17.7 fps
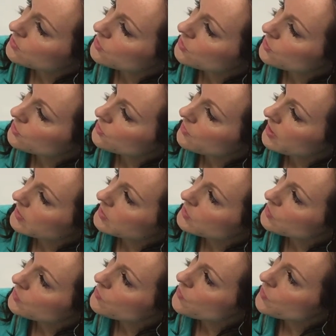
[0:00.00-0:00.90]
two
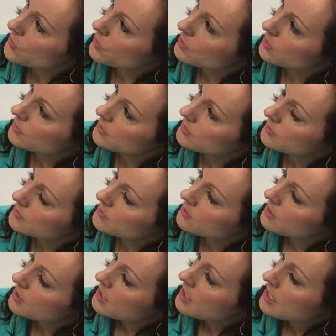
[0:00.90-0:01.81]
and two thirds.
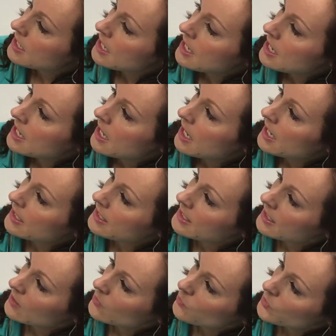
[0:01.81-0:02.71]
I
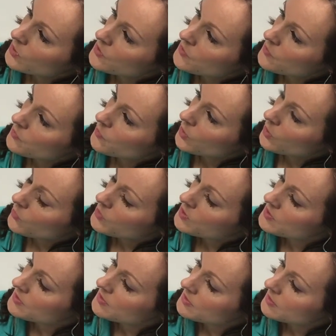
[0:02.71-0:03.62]
can't work,
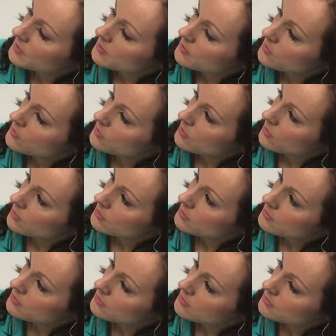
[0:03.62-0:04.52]
with six and
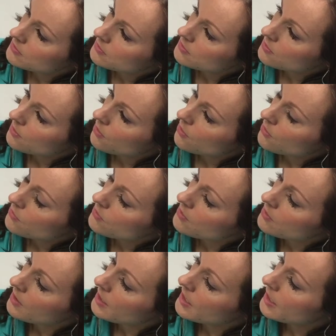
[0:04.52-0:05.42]
thirds,
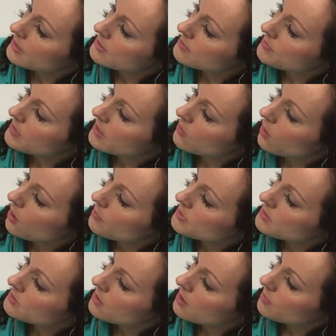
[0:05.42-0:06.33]
so I had to make
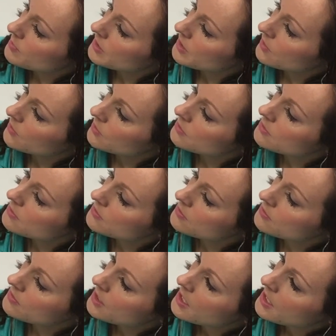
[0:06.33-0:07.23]
common
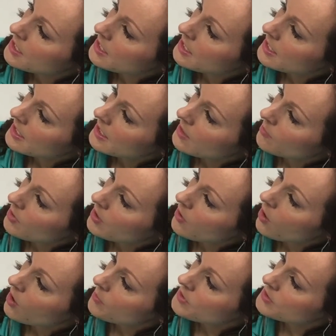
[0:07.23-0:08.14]
denominators, and my
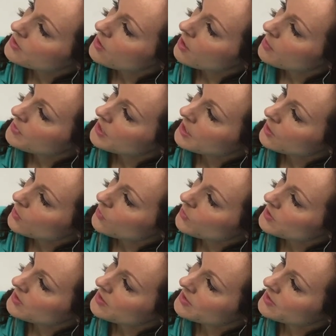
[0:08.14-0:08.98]
common denominator was